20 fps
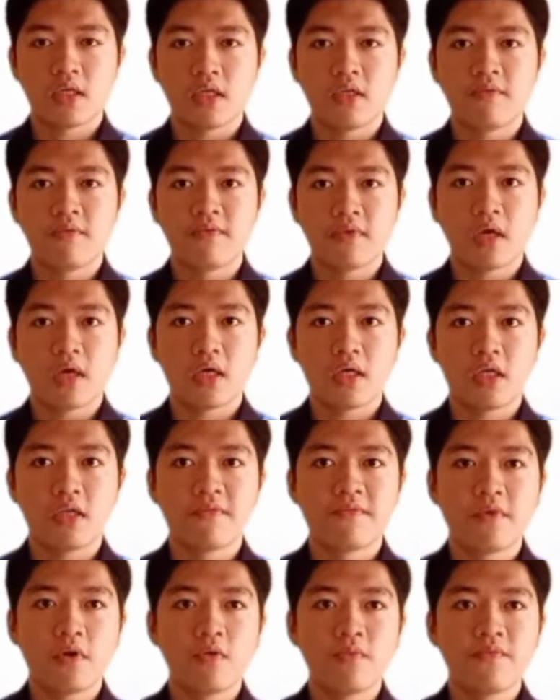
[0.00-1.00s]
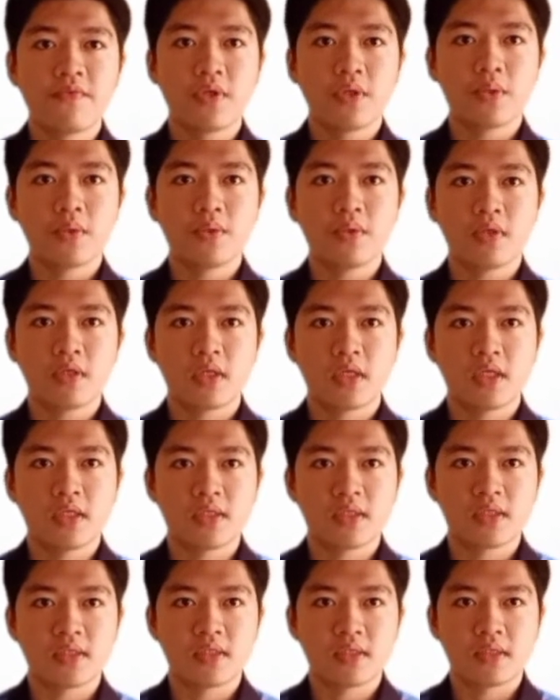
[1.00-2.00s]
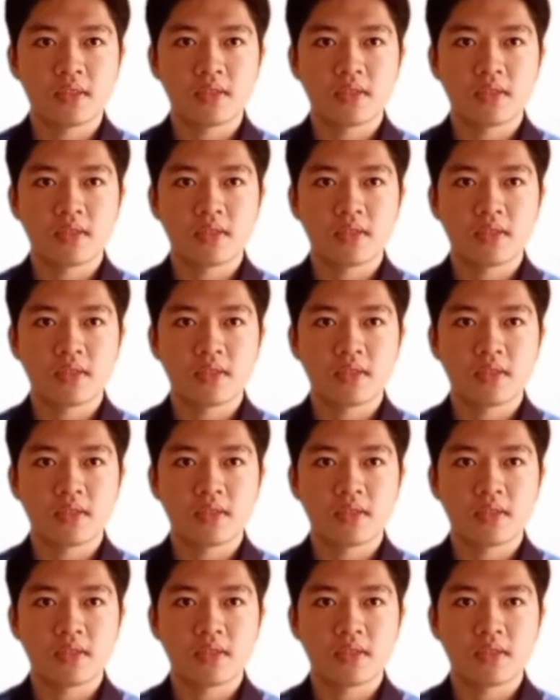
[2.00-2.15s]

involve you in